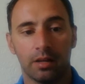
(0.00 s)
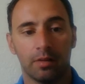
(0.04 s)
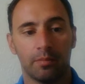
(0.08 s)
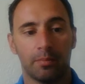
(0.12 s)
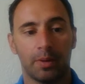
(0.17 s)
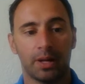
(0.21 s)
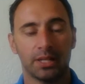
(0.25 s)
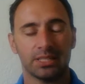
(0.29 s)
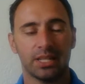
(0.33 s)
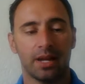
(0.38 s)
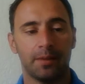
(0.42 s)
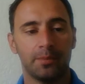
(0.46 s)

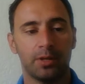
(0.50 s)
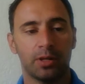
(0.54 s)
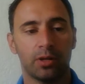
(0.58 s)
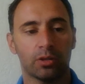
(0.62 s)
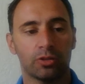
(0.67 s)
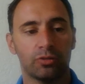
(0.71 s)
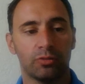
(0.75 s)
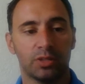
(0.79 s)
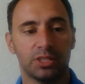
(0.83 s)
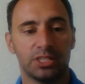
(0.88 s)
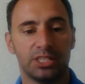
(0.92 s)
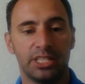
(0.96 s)
by the time you go
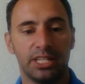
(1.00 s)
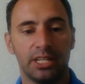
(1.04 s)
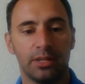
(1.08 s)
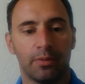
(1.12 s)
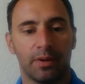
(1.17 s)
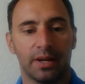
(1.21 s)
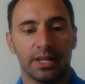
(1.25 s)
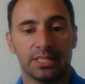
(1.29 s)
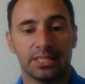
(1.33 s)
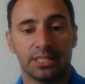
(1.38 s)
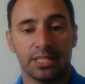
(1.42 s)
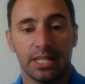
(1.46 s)
through a
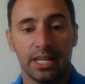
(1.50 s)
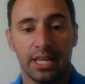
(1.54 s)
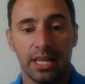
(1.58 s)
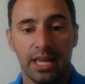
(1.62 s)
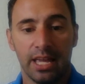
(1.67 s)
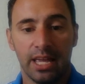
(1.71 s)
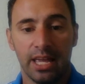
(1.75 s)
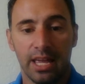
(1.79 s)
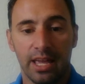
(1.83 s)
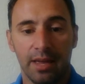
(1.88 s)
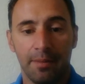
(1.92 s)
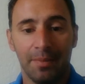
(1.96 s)
sequence,
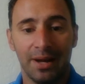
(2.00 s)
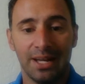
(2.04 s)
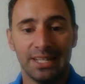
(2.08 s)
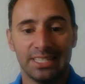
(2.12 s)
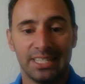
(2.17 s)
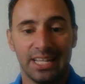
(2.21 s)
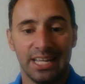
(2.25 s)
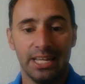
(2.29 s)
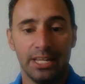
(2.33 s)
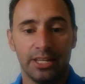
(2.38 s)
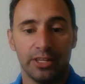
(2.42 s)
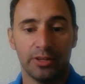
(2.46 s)
it might
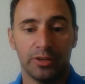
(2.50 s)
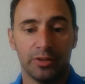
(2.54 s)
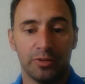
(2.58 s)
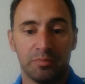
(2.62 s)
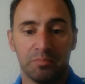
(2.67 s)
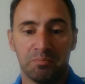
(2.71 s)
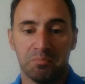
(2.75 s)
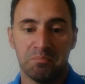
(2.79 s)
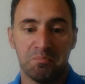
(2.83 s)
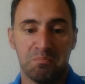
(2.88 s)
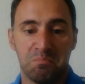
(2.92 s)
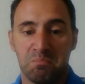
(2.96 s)
take you
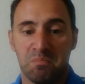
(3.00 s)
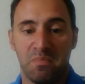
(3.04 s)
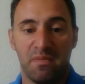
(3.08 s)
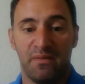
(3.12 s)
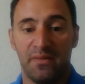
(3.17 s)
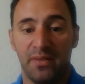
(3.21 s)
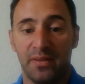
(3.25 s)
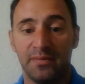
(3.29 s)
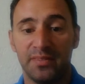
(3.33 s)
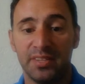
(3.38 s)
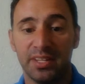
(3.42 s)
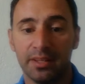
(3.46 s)

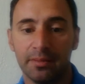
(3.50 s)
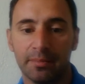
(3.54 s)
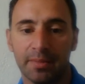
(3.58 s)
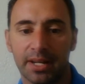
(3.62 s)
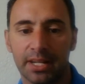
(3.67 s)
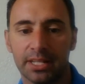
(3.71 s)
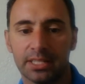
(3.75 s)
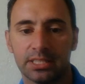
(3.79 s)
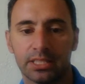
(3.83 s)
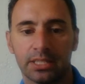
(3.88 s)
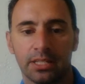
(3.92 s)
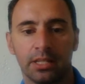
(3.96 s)
15
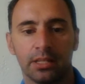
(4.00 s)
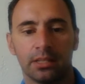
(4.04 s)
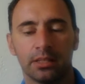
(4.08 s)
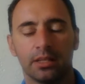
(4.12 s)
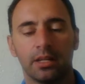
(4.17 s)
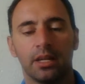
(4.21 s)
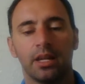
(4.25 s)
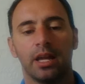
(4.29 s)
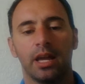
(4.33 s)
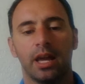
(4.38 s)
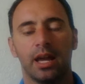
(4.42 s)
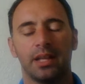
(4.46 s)
minutes,
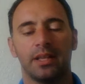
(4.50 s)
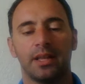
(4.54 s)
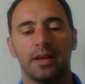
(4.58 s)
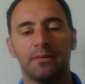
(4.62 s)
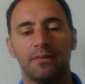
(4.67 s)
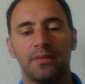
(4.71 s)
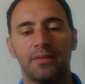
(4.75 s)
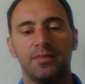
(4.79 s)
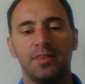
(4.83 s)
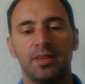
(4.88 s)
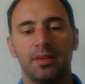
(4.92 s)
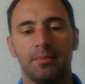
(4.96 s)
and
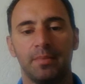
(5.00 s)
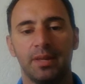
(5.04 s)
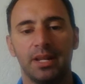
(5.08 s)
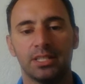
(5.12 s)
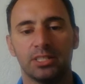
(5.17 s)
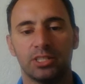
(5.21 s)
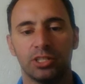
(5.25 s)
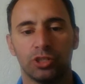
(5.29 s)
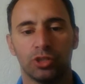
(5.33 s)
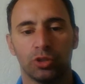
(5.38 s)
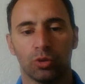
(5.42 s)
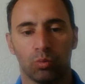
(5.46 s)
that 15
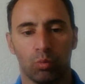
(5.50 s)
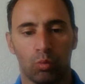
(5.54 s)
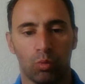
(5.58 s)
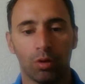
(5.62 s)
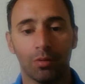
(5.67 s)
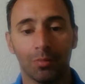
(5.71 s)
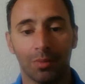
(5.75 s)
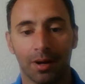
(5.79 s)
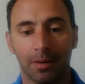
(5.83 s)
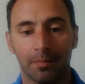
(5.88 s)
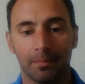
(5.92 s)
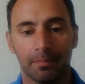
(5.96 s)
minutes is your
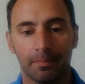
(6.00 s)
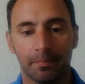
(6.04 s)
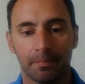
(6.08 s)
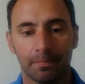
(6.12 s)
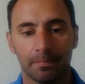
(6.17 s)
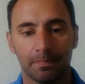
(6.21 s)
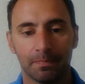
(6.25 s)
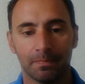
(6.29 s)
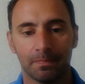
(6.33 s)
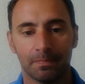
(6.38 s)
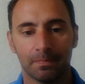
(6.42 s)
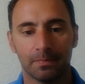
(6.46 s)
warm-up.
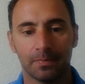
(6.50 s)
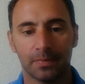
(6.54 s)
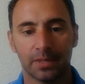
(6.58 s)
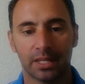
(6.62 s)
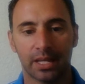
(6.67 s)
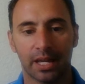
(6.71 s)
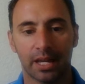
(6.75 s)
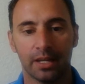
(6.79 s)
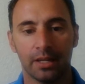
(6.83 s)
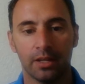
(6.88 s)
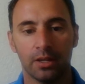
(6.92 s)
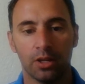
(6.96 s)

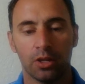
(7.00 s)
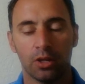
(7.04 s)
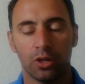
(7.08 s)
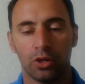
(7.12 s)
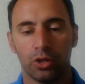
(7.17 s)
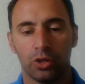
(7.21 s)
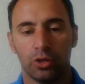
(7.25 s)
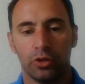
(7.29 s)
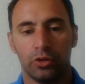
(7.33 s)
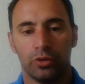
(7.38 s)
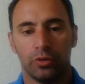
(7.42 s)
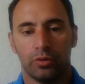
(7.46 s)
Okay,
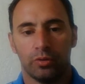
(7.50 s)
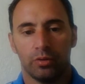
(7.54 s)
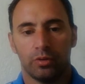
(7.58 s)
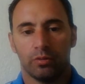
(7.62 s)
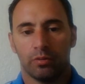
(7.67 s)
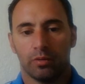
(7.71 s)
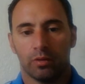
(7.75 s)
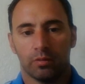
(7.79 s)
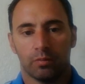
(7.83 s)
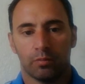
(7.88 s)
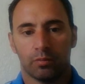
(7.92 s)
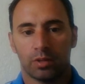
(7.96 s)

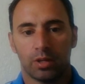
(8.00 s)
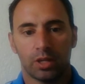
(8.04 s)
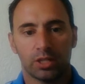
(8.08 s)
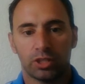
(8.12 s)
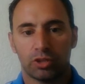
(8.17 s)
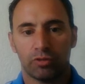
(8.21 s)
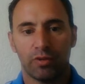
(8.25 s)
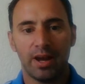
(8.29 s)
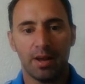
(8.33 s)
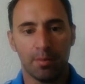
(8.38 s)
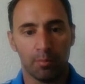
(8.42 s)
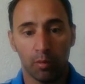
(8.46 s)
that's
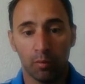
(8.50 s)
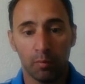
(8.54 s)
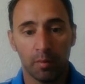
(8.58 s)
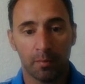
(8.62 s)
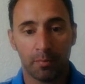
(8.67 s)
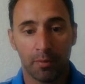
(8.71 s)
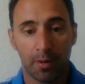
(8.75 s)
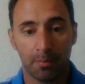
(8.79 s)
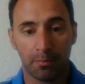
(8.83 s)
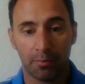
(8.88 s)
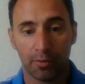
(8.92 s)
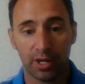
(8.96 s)
great.
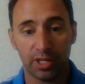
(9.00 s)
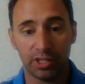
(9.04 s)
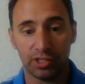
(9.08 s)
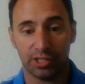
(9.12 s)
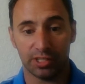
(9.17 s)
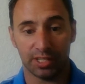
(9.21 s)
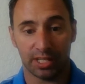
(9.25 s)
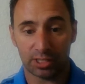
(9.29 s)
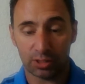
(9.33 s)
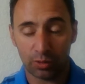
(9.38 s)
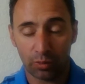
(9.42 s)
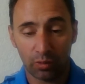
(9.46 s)
Movement
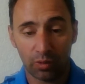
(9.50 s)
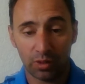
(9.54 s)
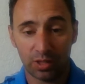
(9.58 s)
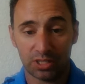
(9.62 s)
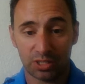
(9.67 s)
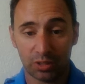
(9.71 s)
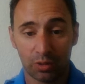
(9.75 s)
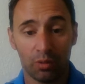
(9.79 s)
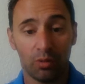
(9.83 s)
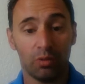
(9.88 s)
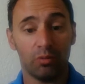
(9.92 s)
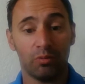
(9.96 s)
preparation.
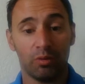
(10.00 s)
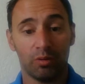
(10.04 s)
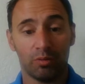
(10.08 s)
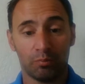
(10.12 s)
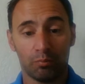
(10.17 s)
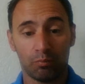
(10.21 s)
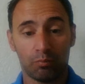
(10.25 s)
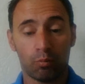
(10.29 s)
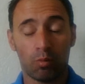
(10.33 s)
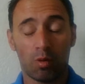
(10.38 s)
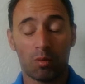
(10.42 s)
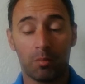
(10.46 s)
It's all
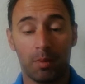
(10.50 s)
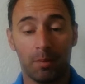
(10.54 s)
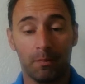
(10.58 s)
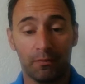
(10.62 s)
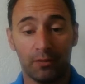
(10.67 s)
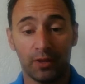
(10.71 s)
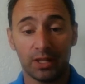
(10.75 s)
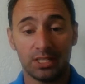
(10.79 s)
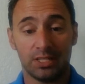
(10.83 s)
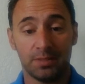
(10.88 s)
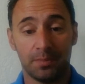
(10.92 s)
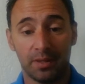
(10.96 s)
warm-up,
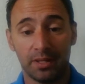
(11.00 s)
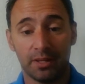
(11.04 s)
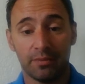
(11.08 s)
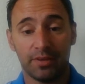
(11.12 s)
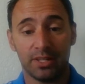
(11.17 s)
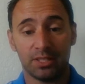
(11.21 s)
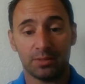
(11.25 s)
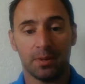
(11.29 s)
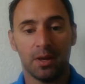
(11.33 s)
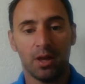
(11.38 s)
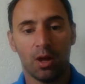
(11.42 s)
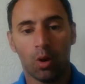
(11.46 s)
flexibility,
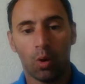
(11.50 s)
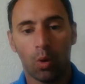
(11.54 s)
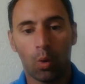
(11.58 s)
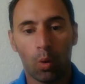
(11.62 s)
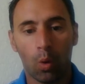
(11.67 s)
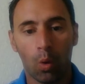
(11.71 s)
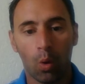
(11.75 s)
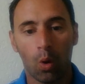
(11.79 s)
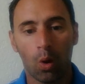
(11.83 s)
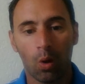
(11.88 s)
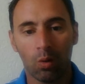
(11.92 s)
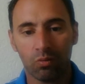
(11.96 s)
range,
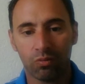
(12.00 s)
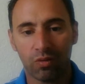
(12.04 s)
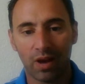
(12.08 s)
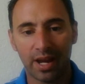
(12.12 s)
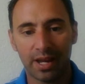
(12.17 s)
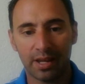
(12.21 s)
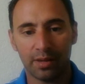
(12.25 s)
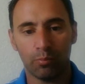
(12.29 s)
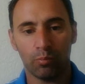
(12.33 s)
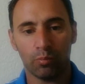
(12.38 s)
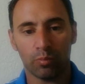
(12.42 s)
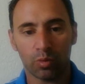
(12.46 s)
all
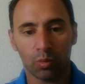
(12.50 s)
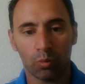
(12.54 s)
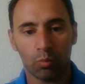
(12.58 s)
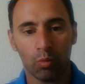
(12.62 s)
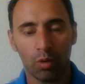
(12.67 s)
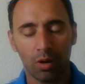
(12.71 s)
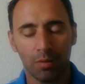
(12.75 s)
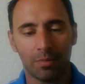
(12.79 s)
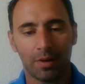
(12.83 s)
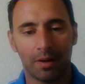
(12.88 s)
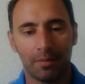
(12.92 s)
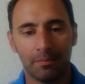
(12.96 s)
right in the
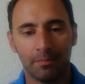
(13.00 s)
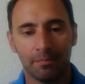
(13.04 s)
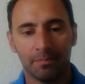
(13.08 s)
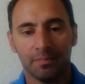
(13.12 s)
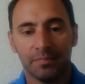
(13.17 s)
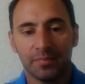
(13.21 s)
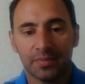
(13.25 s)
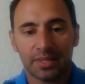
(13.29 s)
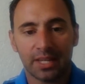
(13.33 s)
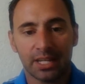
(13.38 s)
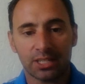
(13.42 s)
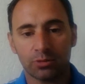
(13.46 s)
warm-up.
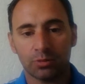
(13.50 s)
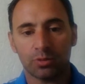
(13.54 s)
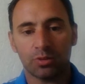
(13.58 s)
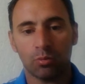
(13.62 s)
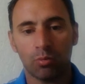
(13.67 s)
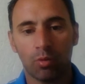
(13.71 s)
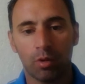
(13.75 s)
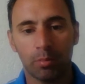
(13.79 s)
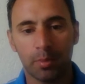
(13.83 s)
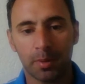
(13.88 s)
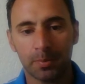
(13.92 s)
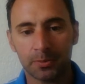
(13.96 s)
That's what the
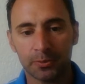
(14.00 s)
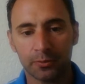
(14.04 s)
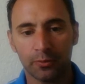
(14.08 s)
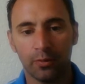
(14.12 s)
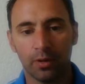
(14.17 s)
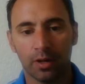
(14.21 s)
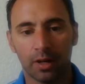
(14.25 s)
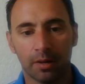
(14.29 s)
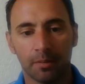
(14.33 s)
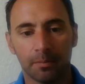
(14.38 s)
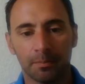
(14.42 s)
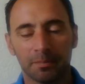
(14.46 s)
warm-up's
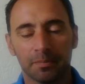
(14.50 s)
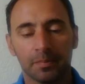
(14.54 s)
for.